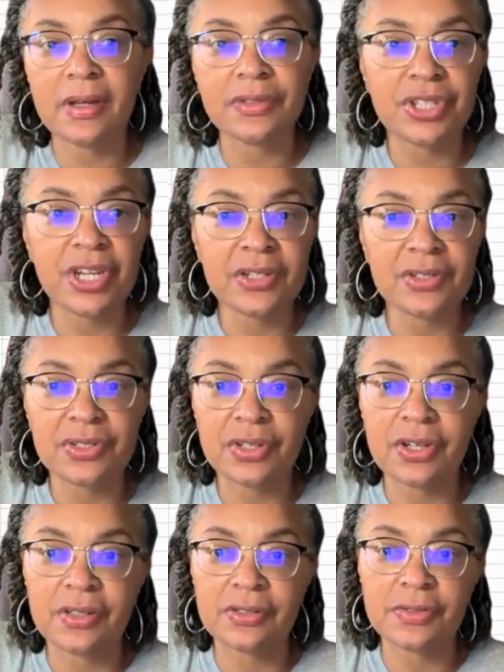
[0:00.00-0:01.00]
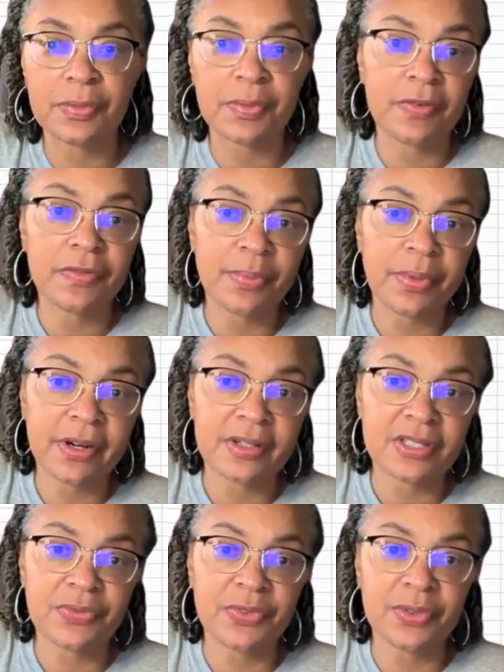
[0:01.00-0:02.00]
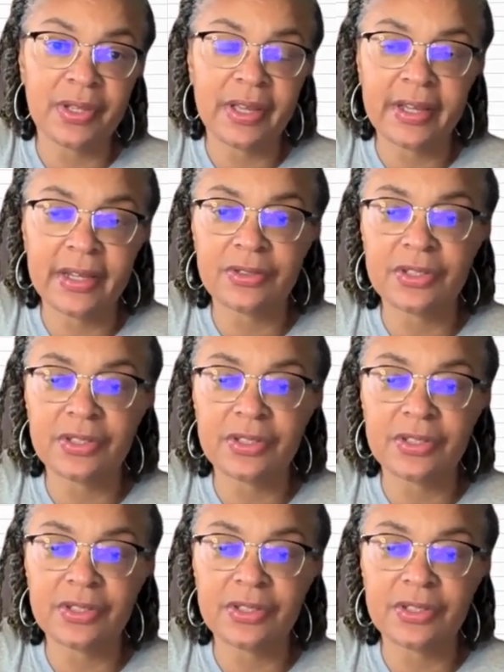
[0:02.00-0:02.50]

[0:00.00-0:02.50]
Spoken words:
change the color of the bars if you like.